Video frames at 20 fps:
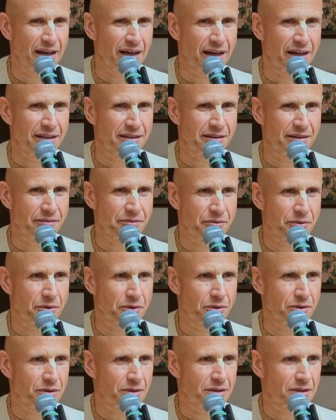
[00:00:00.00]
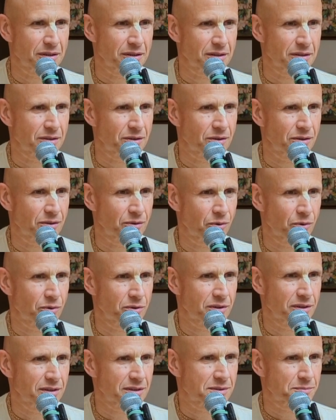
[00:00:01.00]
And therefore, all
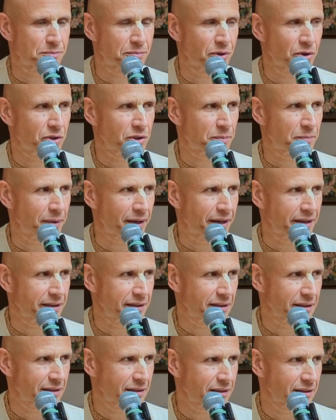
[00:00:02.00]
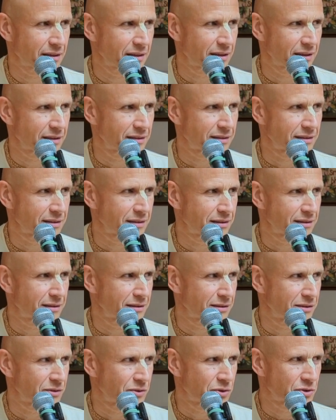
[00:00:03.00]
these boatmen,
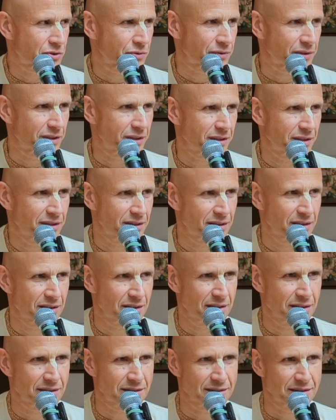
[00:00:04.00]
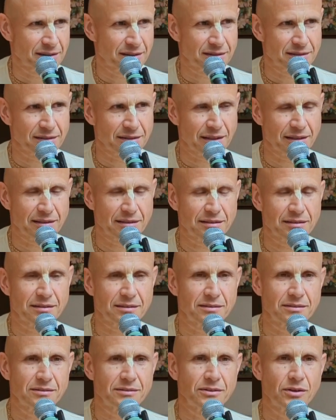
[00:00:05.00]
usually, they said,
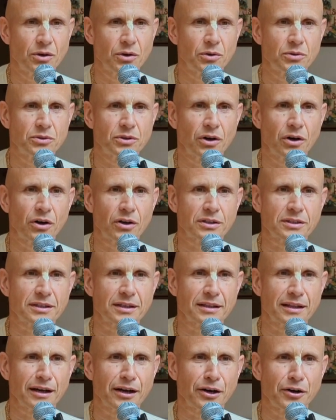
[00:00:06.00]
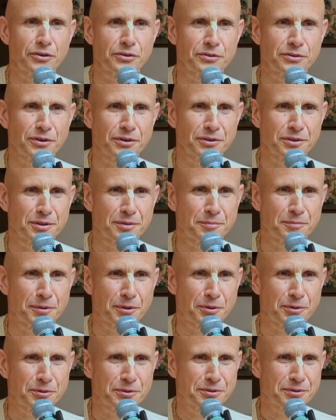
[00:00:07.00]
no dogs allowed on the
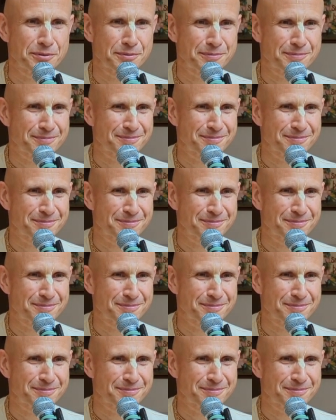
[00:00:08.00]
boat.